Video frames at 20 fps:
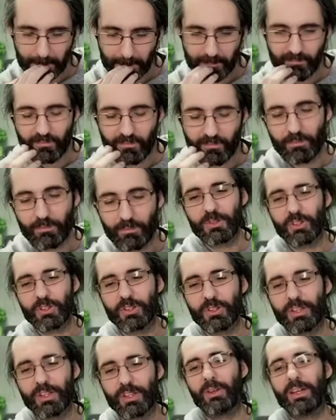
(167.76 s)

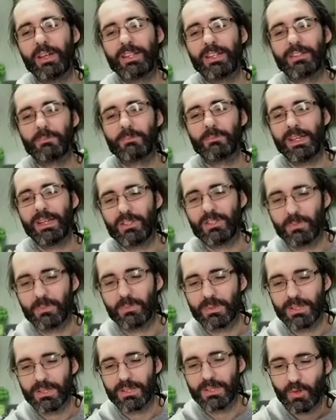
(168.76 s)
prps.io explains you a
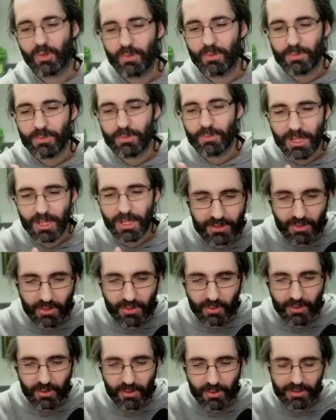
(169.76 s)
bit more of the counter
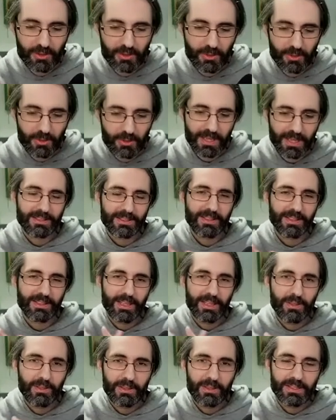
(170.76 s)
coin and
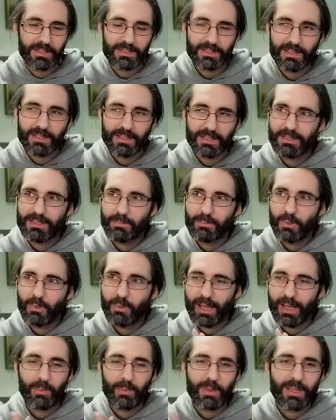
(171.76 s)
dbx.io is, is more
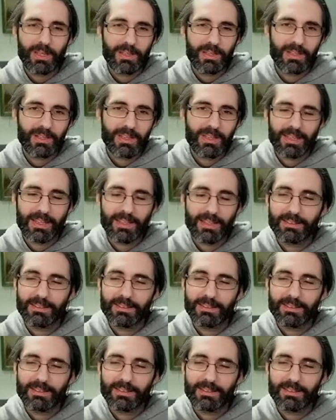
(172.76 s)
like where you get it